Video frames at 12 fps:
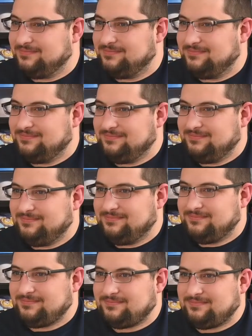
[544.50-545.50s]

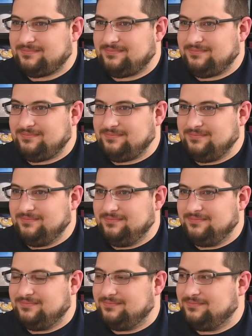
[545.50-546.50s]

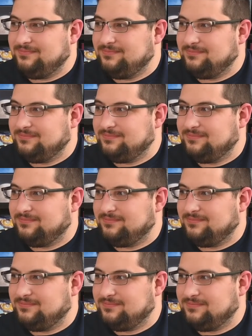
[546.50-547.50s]

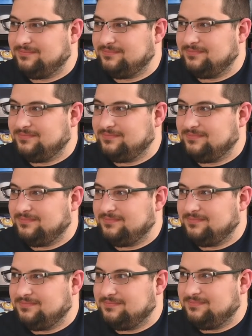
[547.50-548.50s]

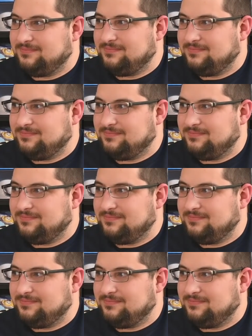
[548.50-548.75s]
This person isn't speaking.